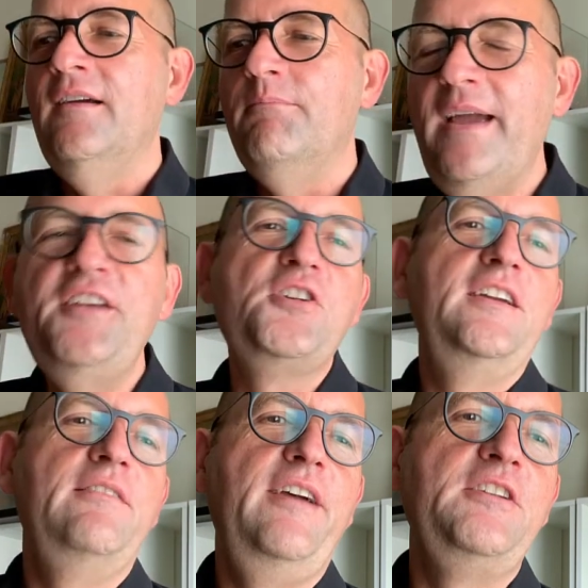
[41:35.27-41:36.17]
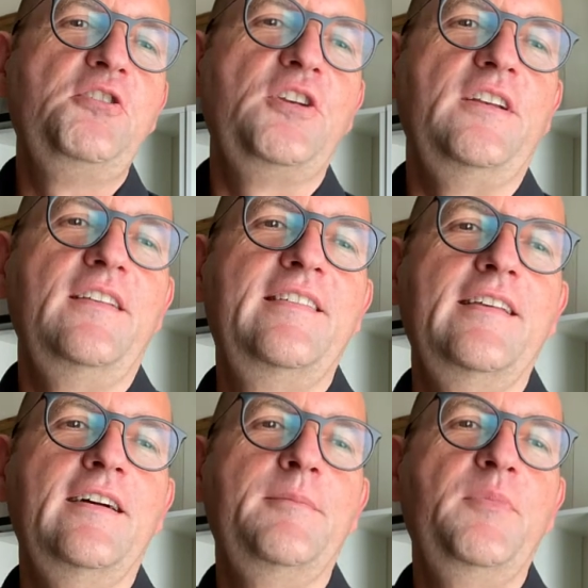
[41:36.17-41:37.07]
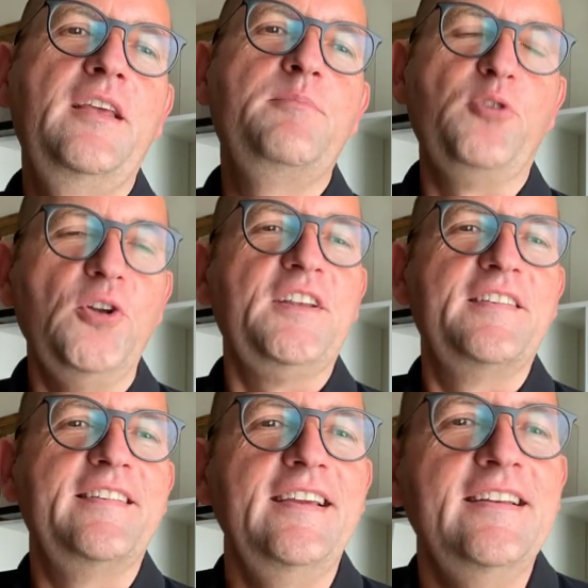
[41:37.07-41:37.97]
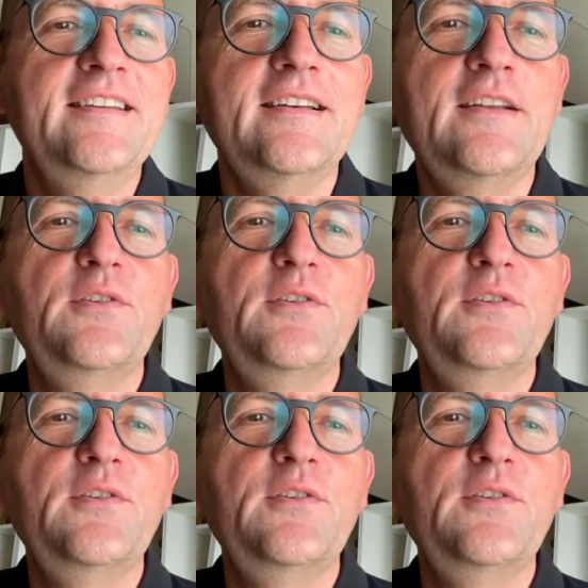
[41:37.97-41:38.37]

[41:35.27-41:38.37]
major inventions that brought us the internet.